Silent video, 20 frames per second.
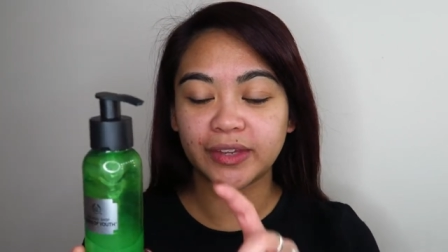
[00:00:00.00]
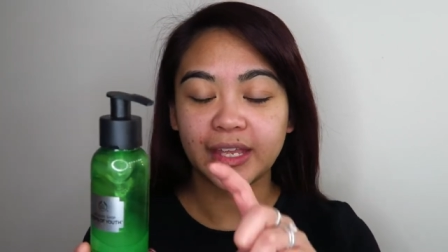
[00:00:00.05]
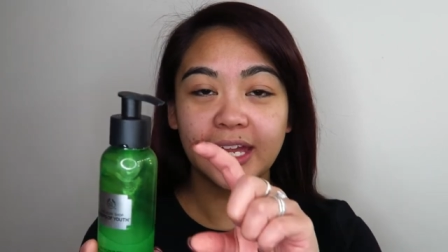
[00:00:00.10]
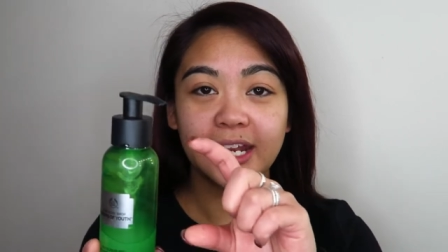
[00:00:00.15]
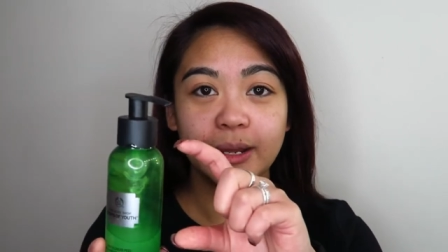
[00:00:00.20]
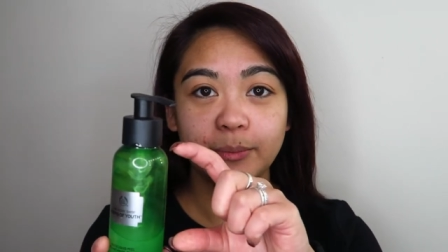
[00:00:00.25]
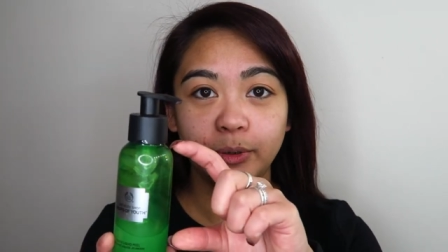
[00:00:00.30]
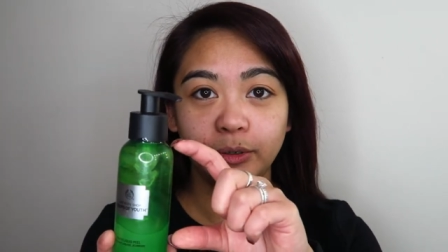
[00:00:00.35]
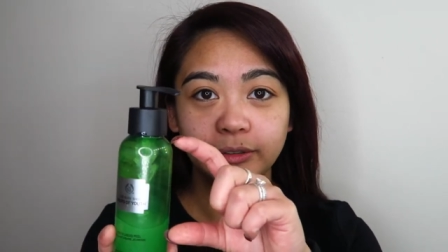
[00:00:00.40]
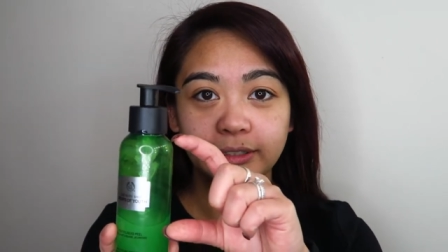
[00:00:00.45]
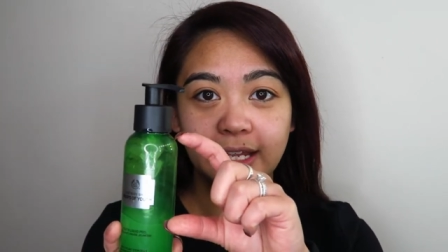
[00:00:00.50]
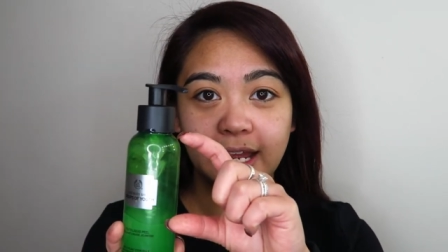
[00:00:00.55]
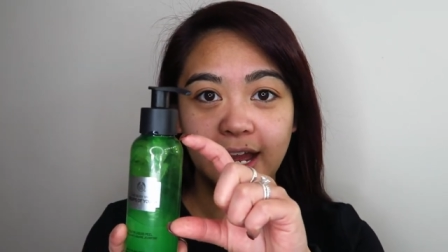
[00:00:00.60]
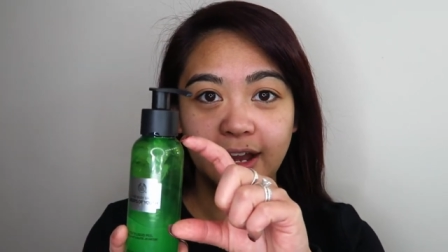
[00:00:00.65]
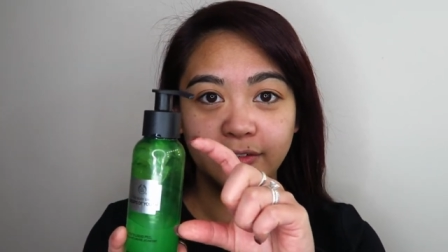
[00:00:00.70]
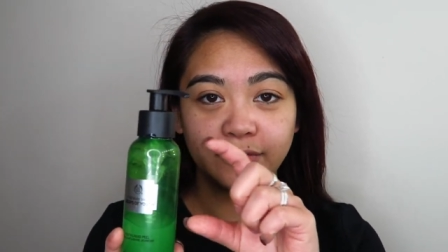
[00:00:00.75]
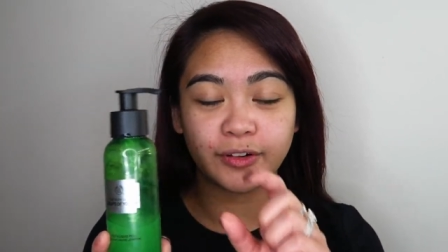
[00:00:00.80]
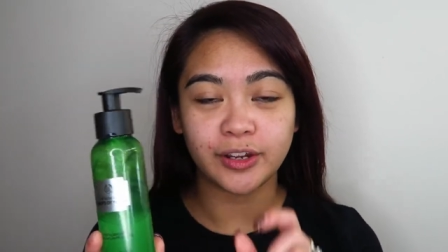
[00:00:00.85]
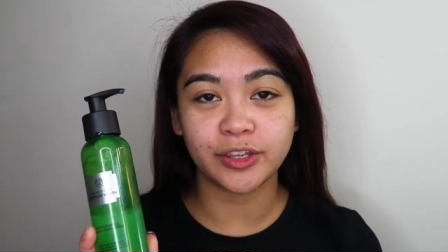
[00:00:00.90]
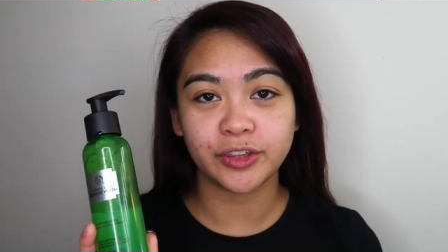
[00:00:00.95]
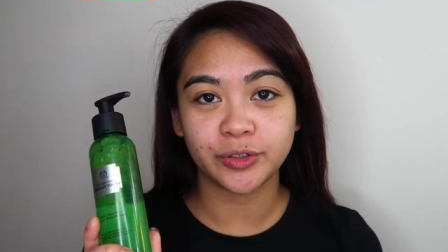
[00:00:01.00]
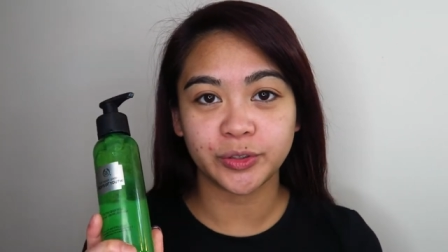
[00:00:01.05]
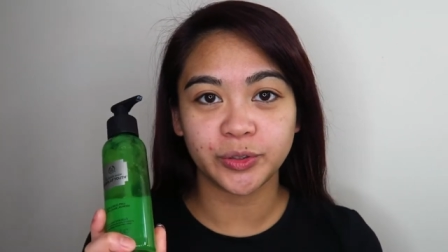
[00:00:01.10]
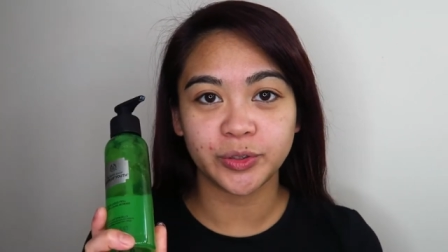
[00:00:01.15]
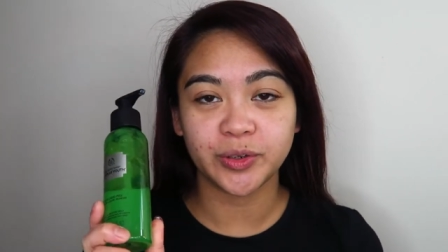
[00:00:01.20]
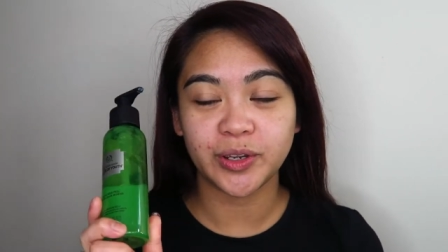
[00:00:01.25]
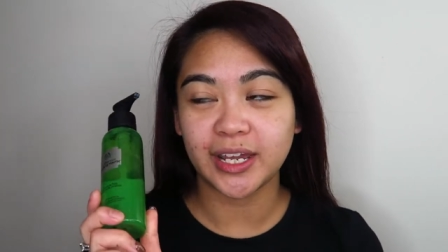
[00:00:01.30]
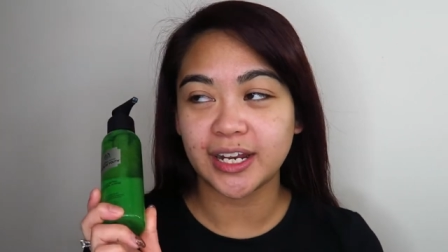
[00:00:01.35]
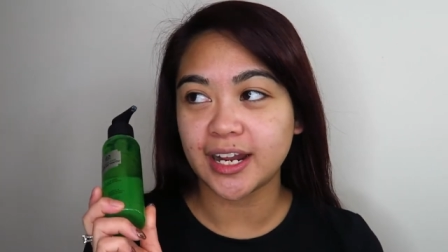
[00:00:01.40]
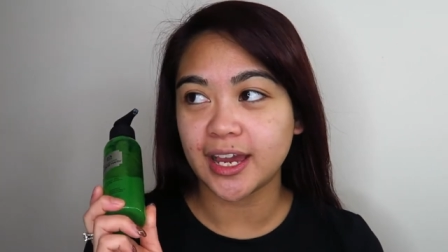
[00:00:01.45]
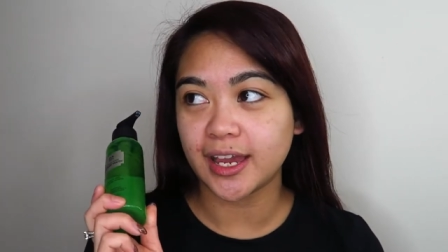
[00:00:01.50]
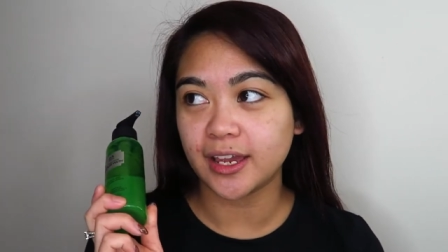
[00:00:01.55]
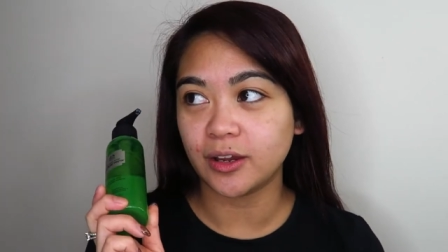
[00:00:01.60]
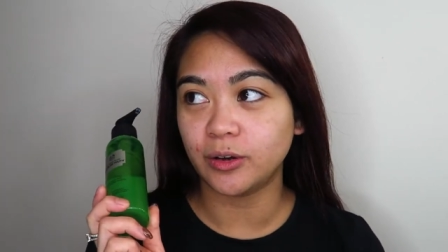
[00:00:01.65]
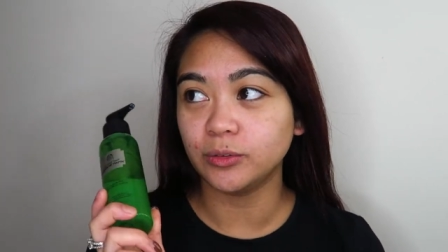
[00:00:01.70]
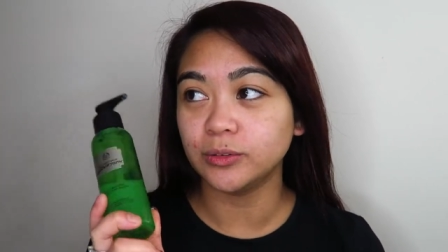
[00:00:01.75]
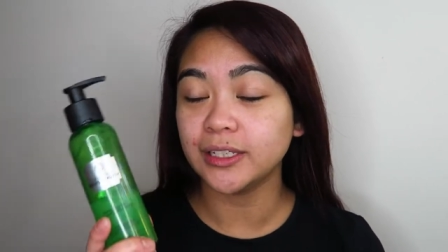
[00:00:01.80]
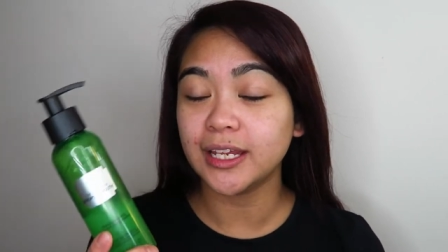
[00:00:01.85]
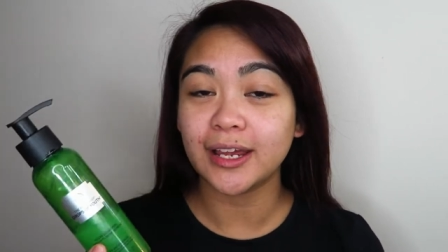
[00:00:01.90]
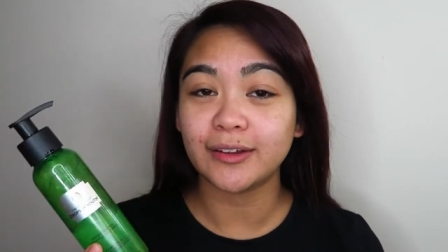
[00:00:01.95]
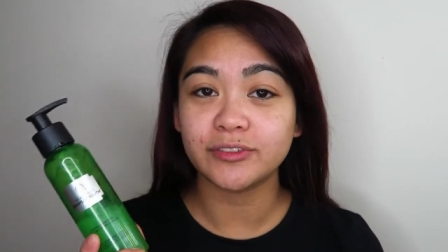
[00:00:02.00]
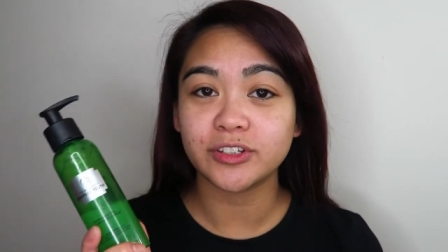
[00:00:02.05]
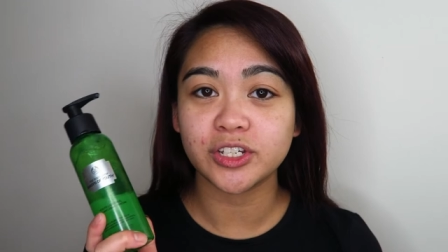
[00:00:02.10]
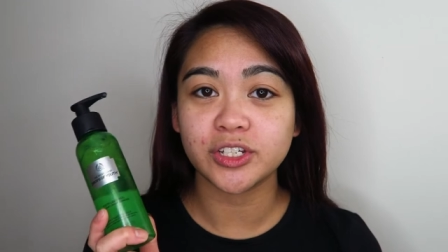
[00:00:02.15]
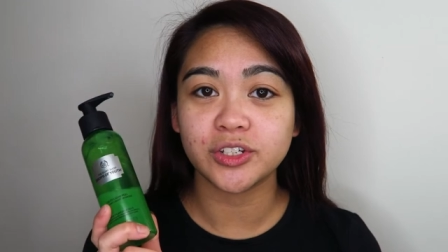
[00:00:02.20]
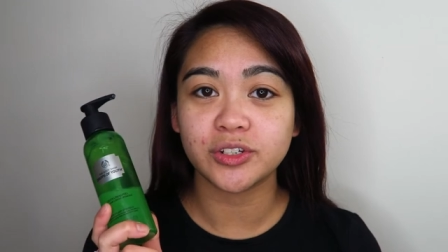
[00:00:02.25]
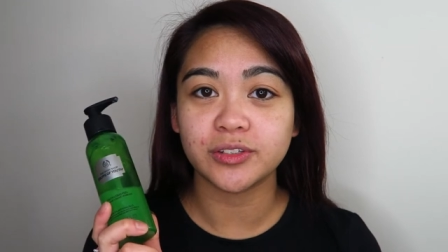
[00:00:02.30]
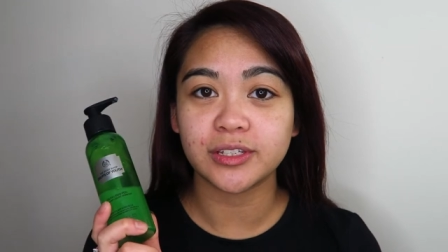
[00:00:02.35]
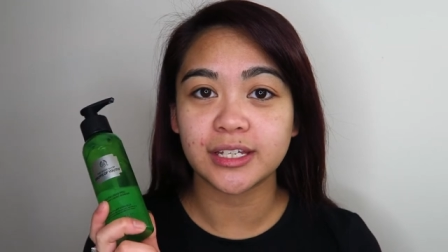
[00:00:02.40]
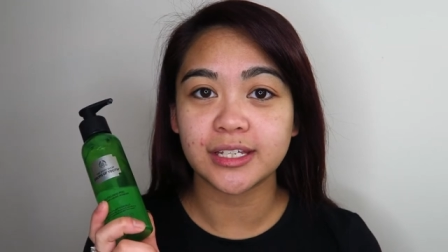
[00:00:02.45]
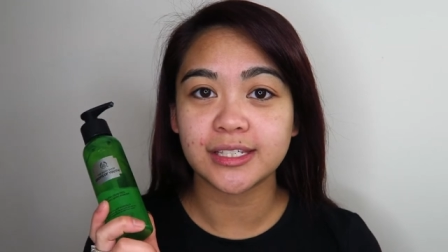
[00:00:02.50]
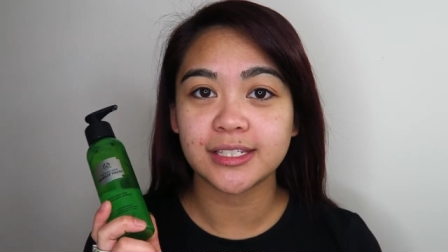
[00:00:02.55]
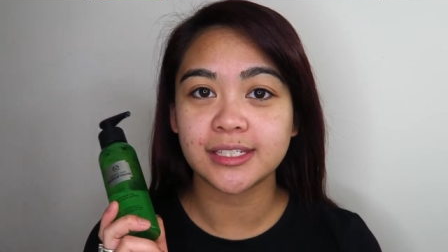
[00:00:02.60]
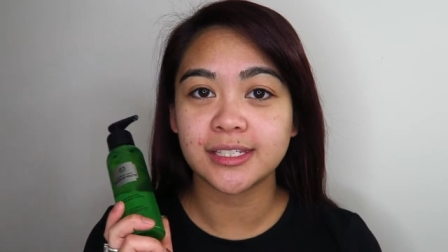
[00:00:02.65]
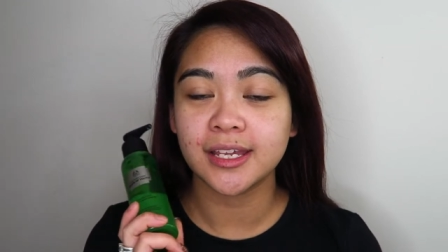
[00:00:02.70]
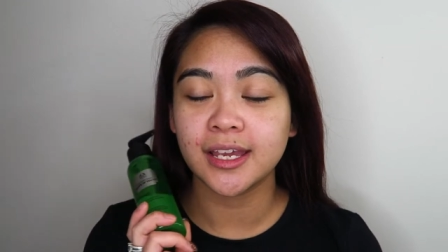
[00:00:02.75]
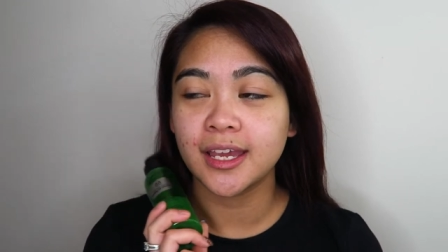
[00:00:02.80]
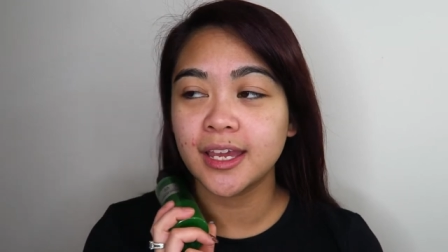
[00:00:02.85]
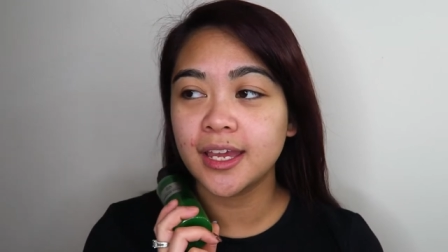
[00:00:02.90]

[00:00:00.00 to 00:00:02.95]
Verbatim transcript: And I'm only halfway through and I only have to do this